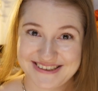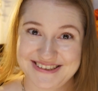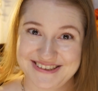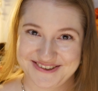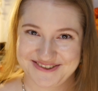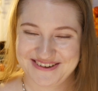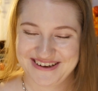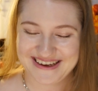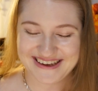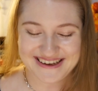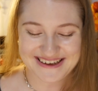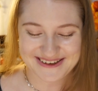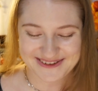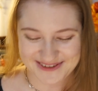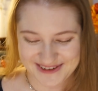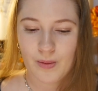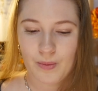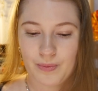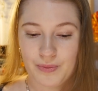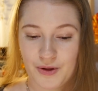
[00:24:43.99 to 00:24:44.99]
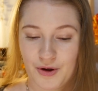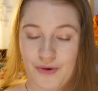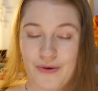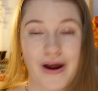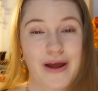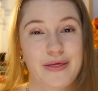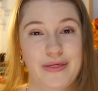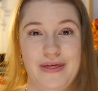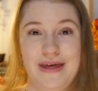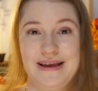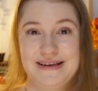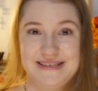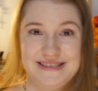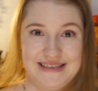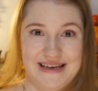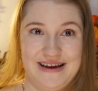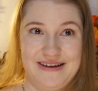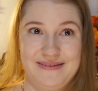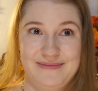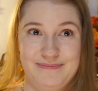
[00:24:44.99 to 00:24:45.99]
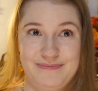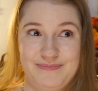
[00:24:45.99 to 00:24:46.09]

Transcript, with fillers: doing it. The great thing is that